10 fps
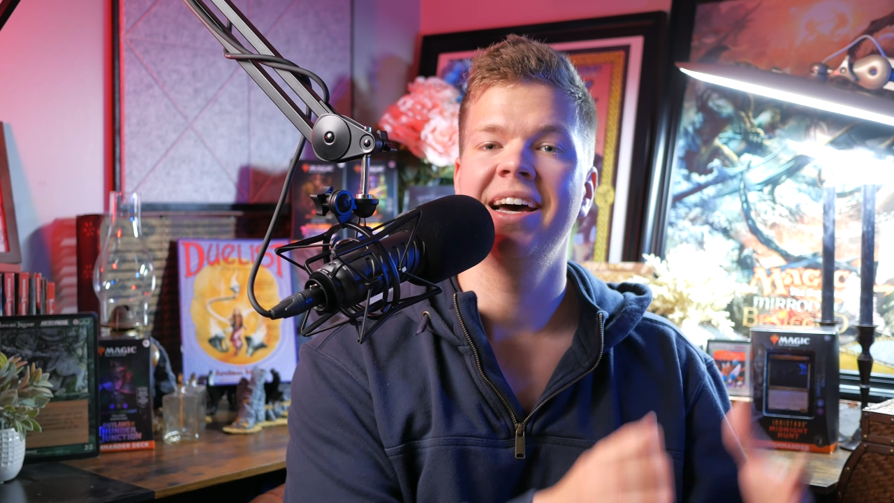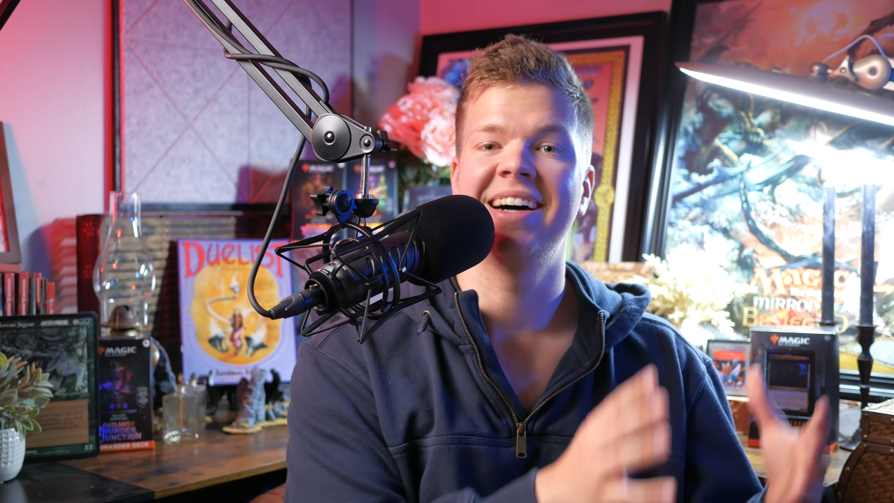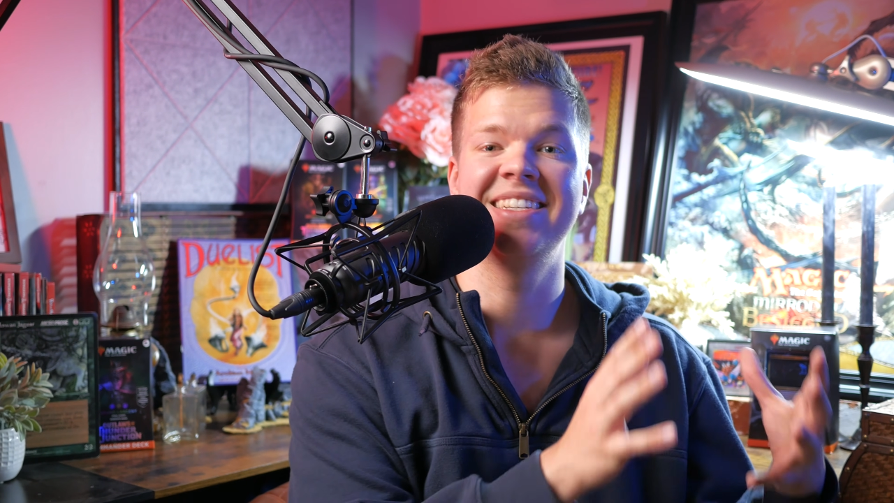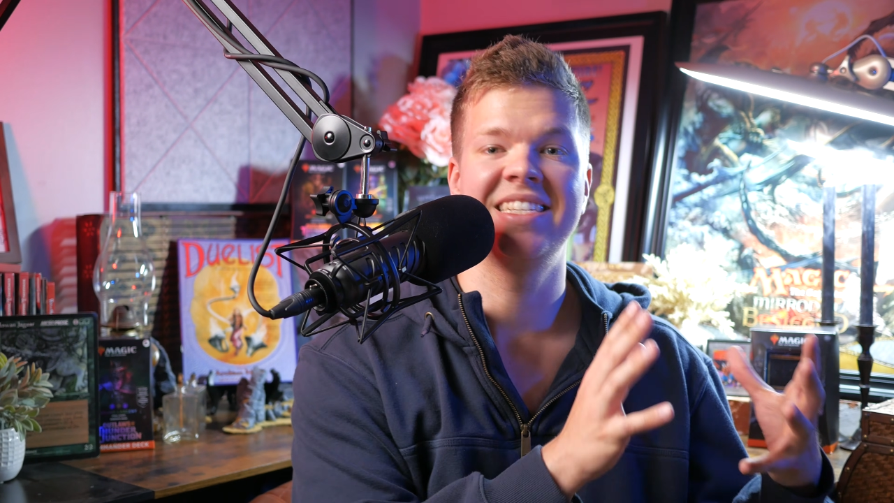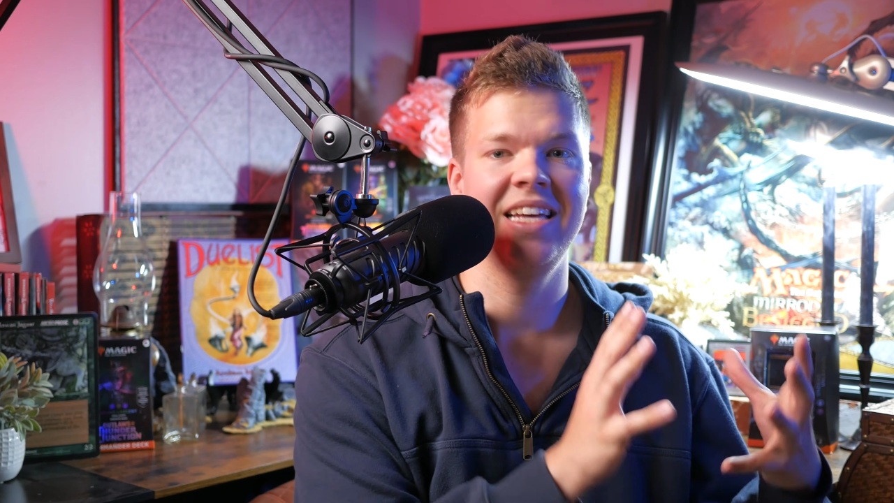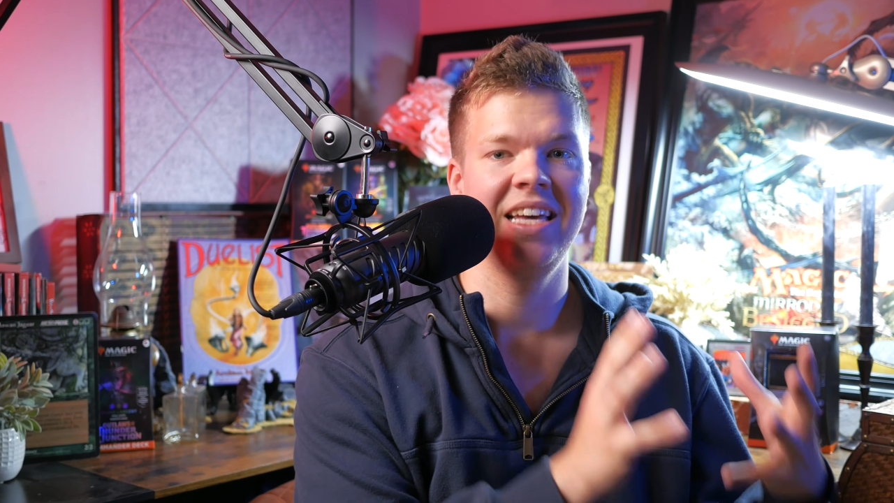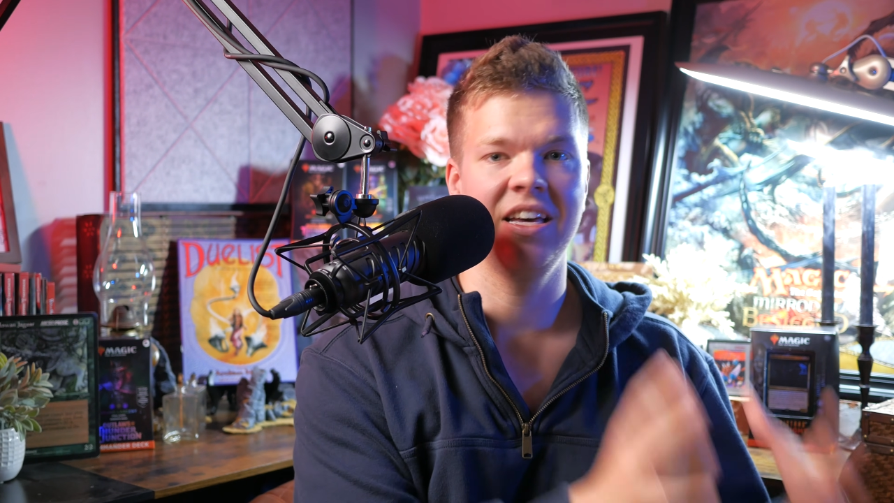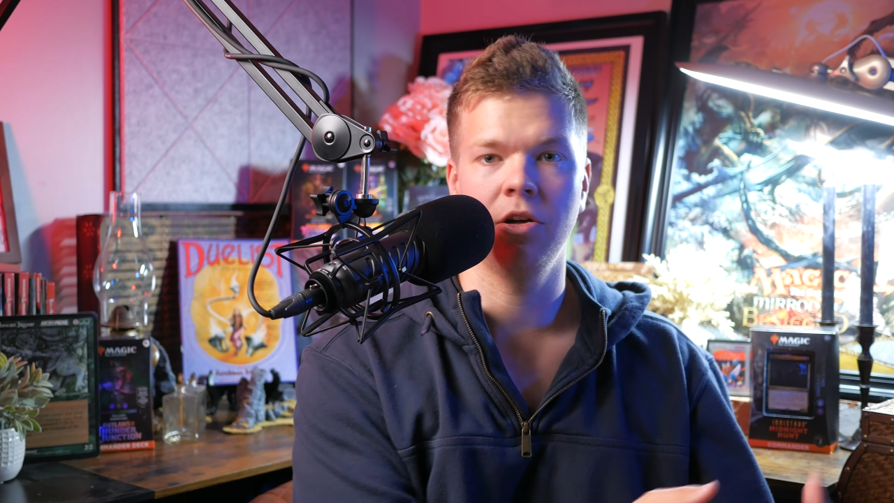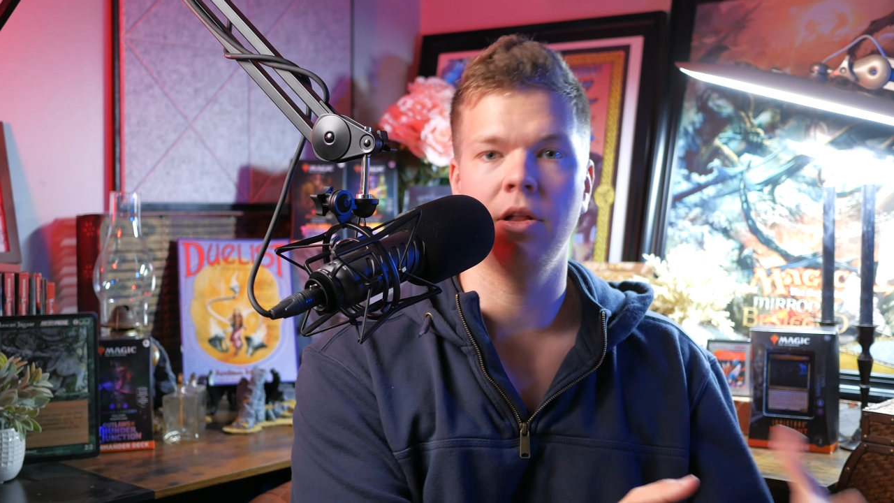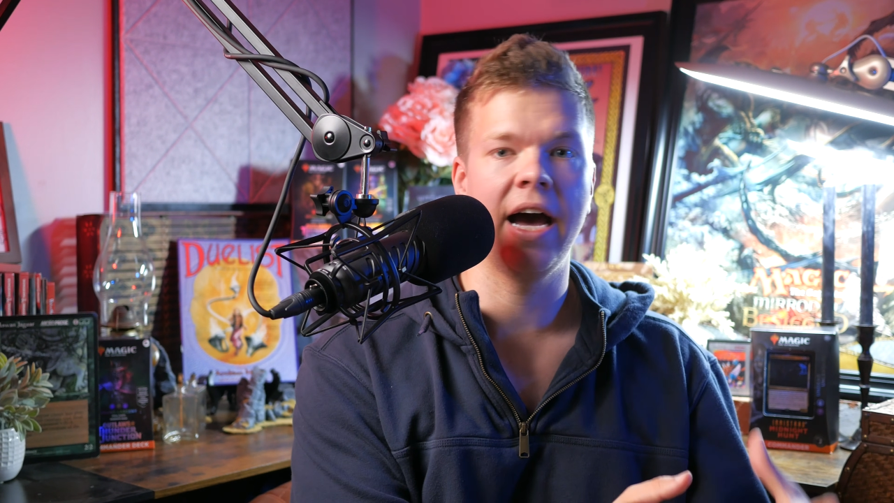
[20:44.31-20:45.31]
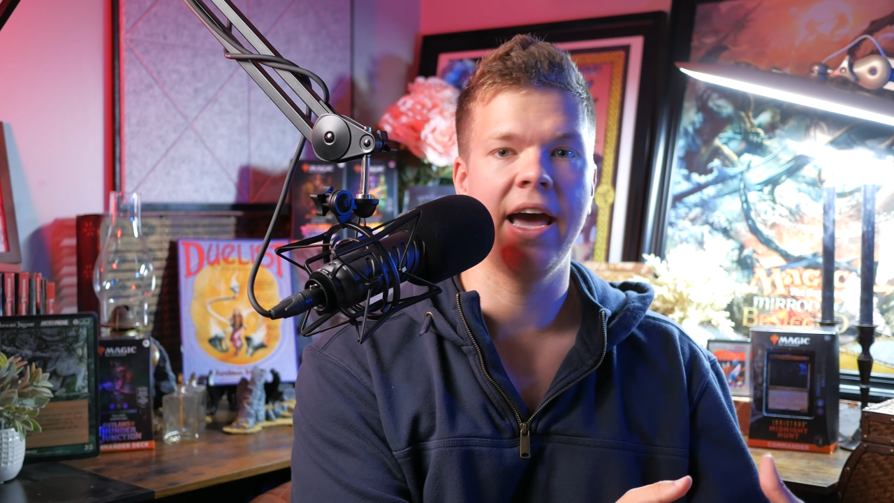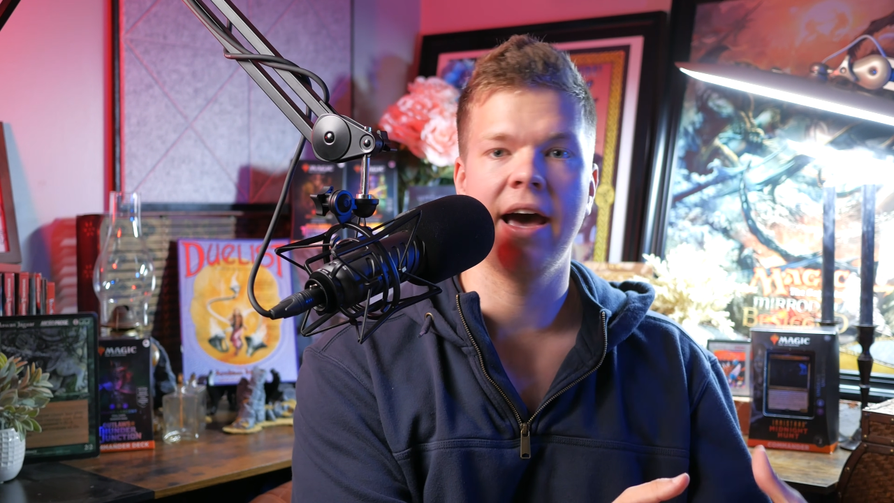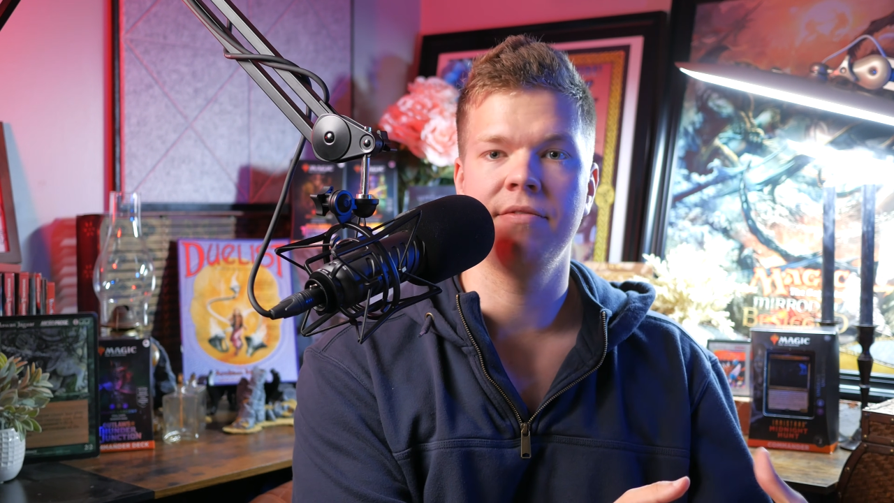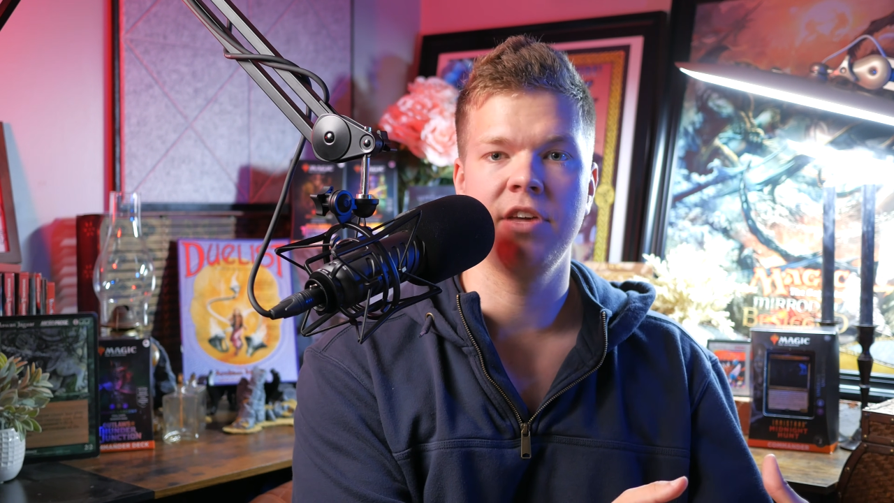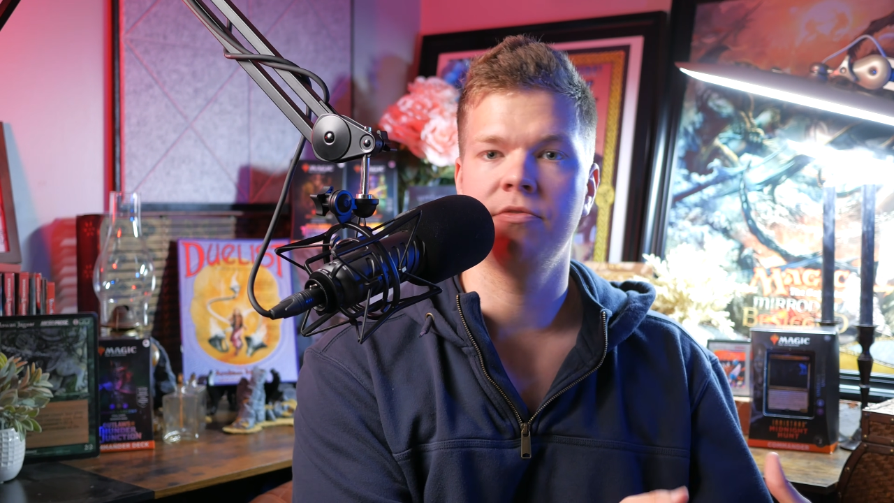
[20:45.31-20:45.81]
until I have the